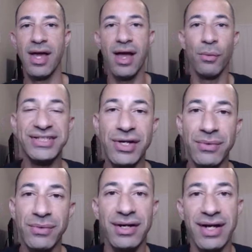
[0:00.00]
What's
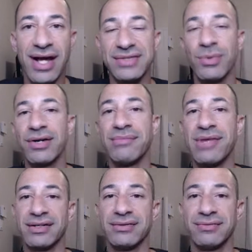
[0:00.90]
going on, guys? Welcome
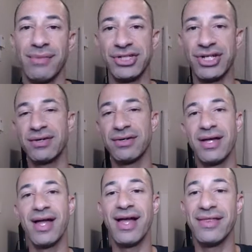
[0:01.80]
back to my channel.
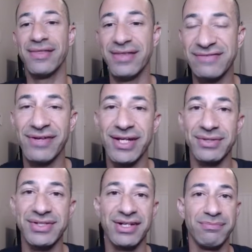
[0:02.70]
This video
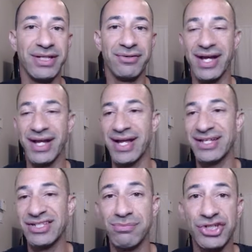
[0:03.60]
is going to be great. It's
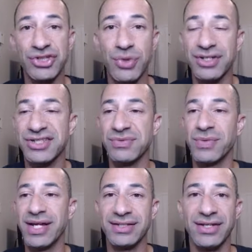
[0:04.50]
going to be short,
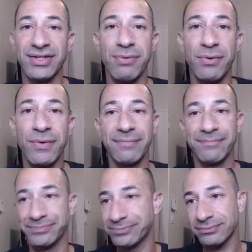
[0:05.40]
sweet, and to the point.
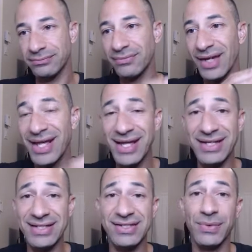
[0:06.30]
It
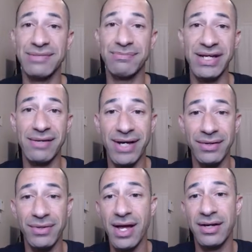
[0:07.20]
is going to be
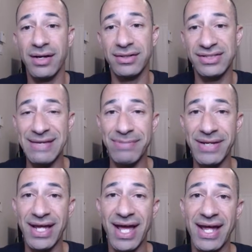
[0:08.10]
about
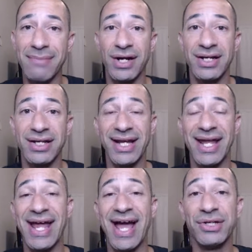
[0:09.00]
CPA marketing and
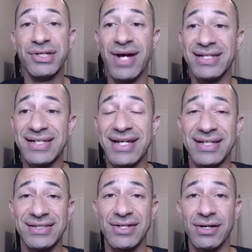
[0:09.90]
how you guys can get
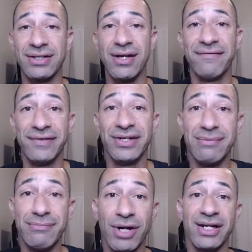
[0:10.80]
started affiliate
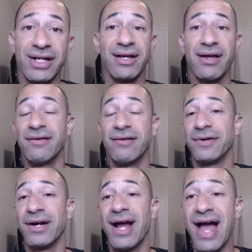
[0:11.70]
marketing
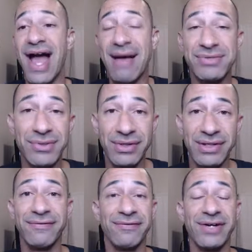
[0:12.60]
for absolutely
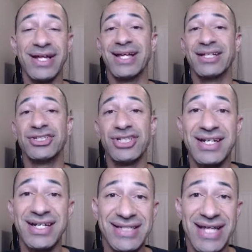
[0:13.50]
for free. It's just
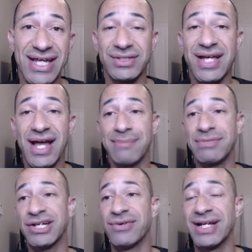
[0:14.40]
going to take your time to
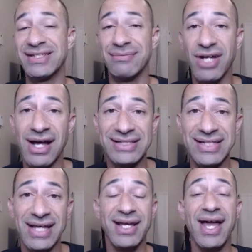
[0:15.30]
create some
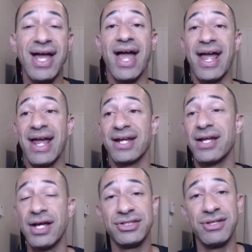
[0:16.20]
content and
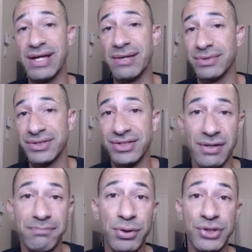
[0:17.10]
to be able to
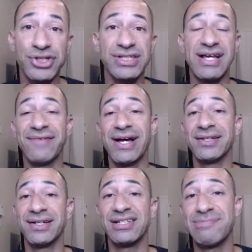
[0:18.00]
put yourself out
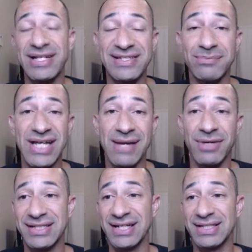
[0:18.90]
there, spend some time on
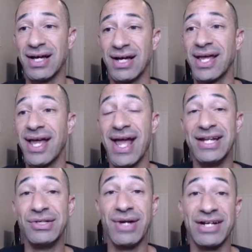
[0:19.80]
TikTok, and
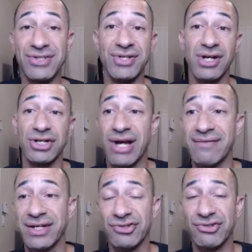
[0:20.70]
you guys will start
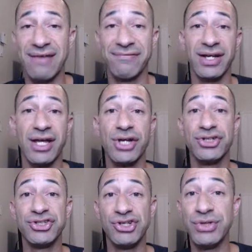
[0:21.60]
driving traffic
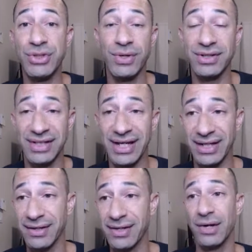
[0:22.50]
to your link.
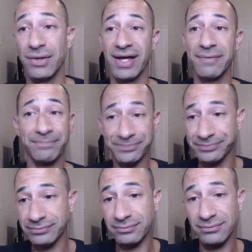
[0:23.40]
Okay.
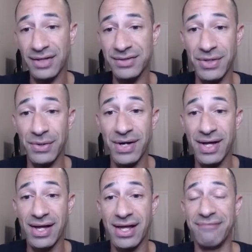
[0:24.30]
So
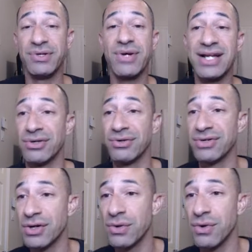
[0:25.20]
if you guys don't
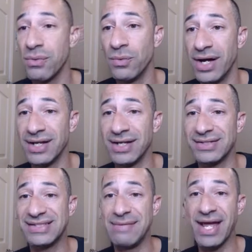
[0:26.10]
know what
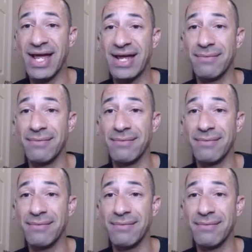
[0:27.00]
CPA